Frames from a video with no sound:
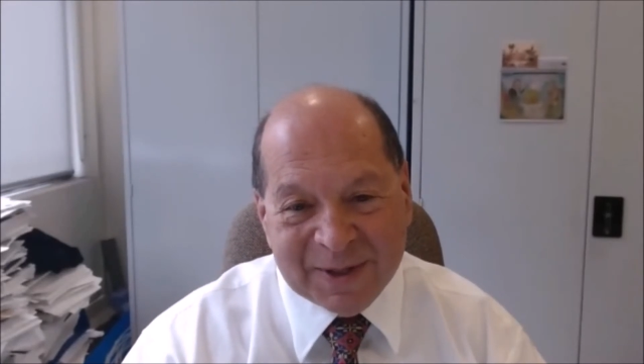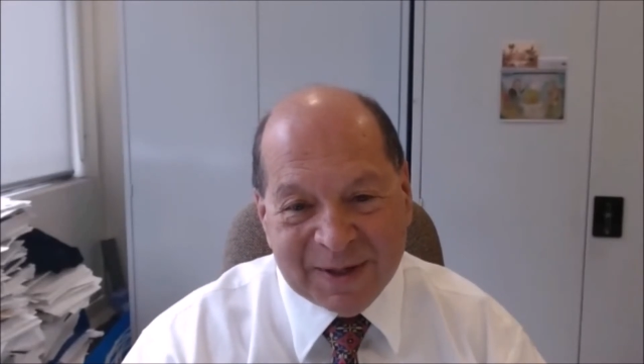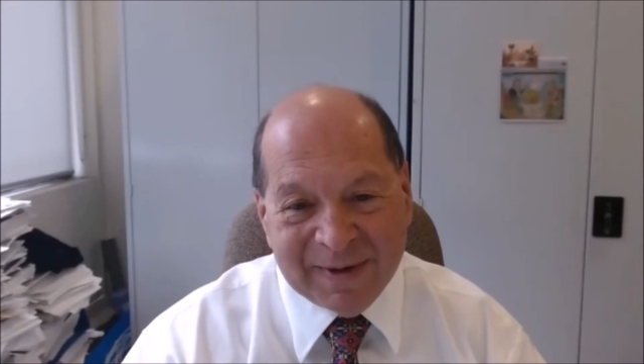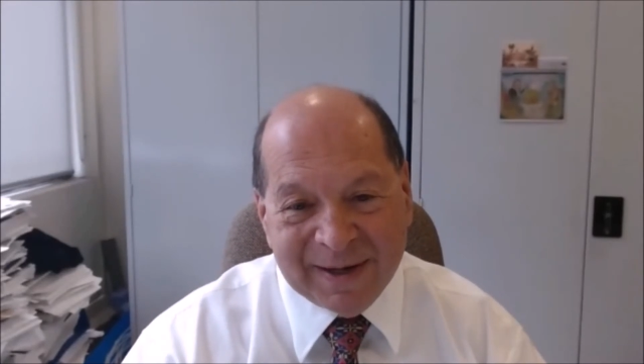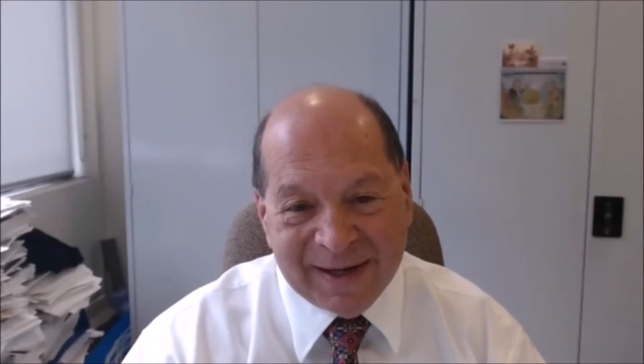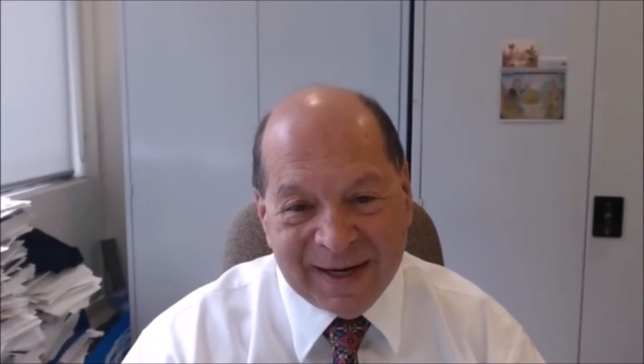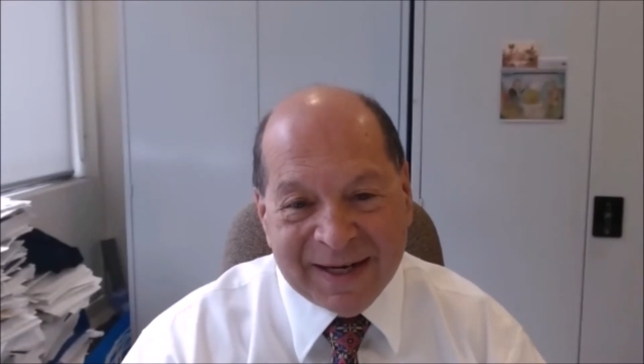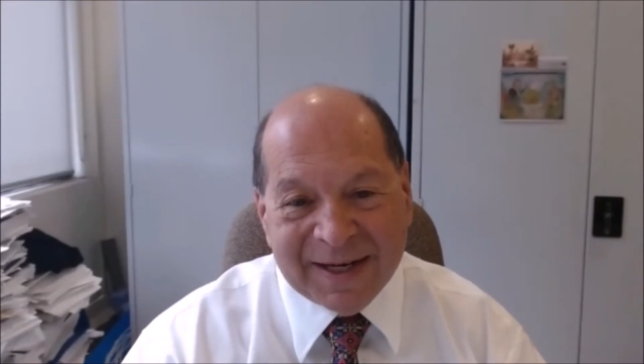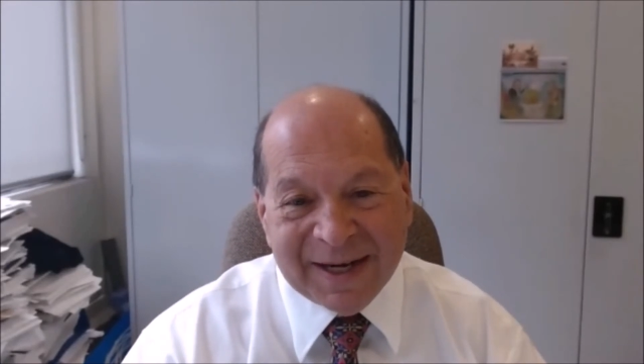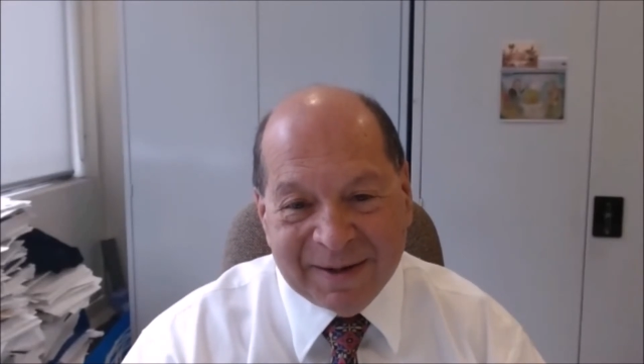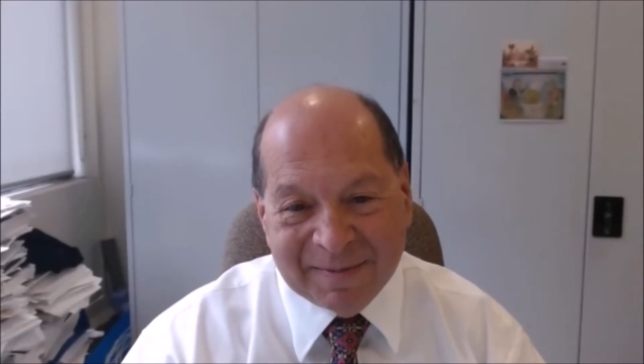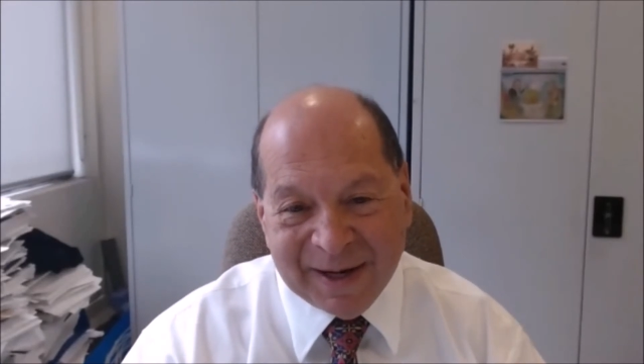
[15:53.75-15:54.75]
They won't lend
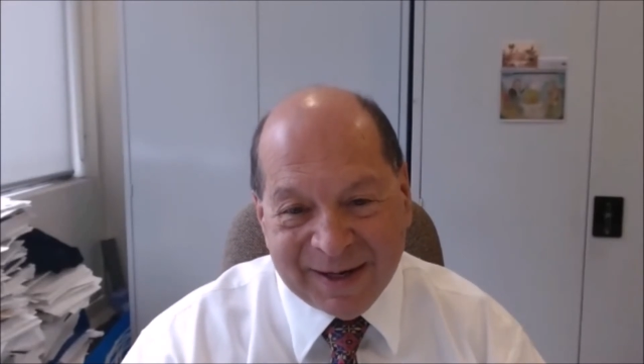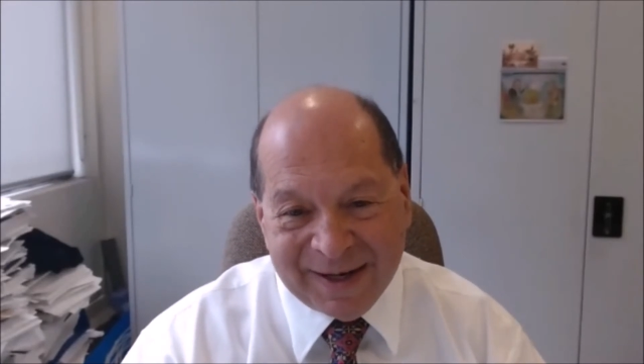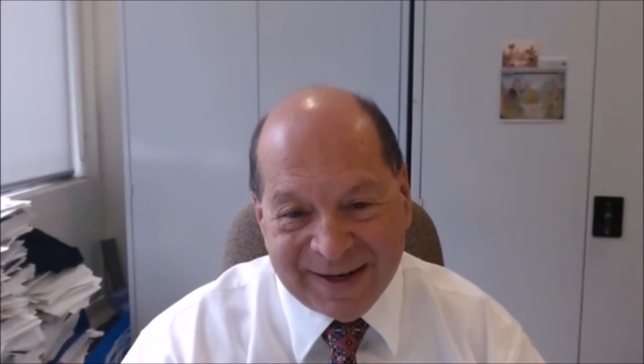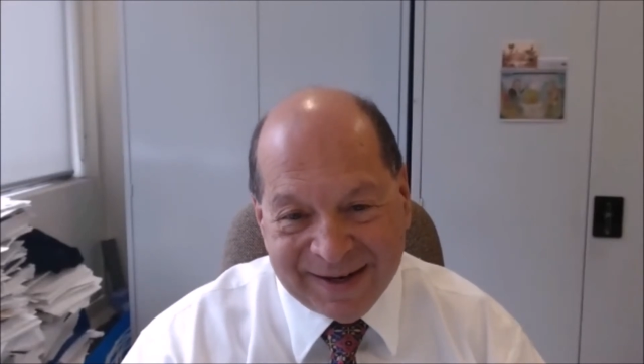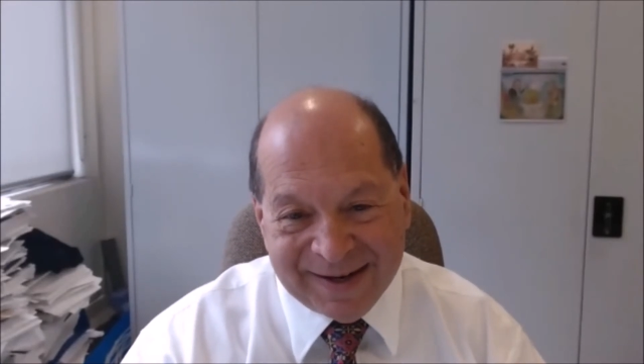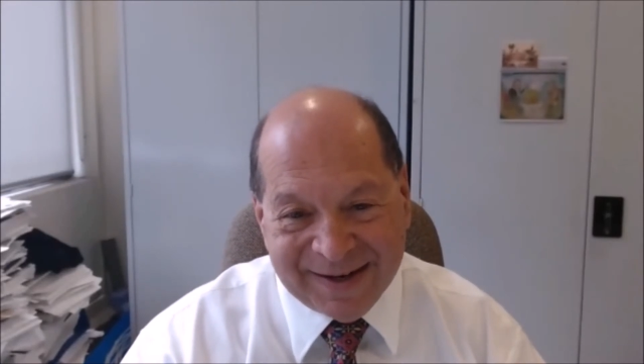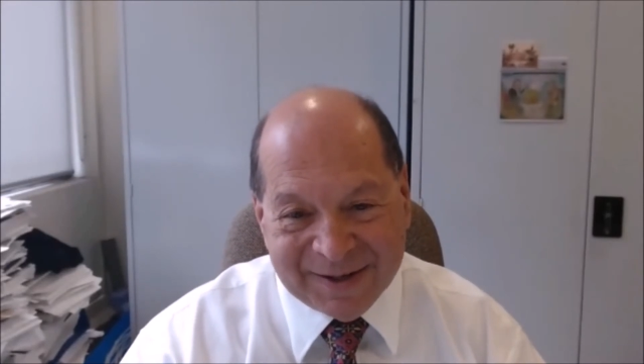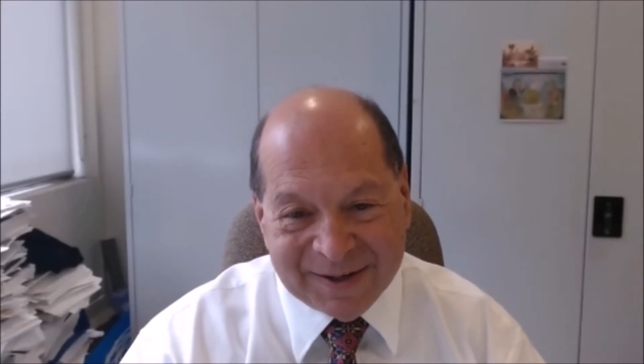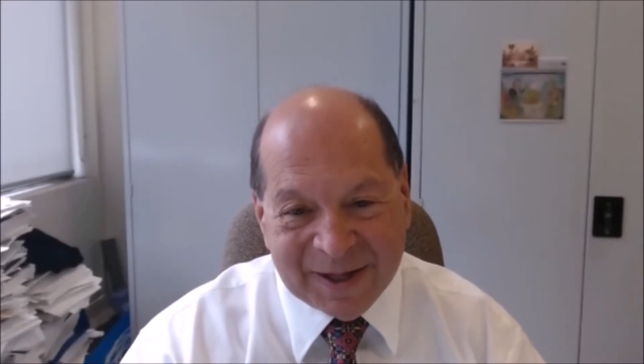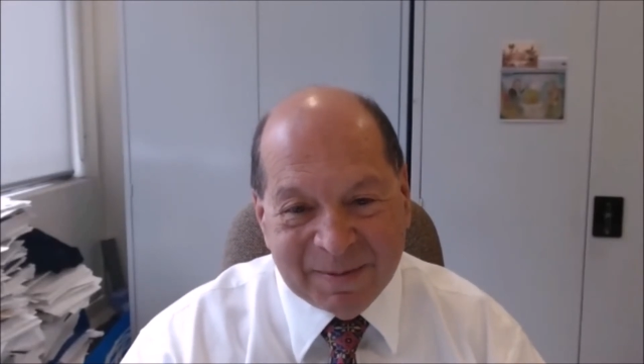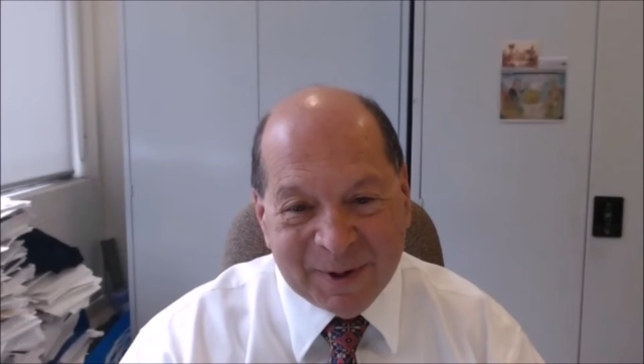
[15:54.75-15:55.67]
any money to them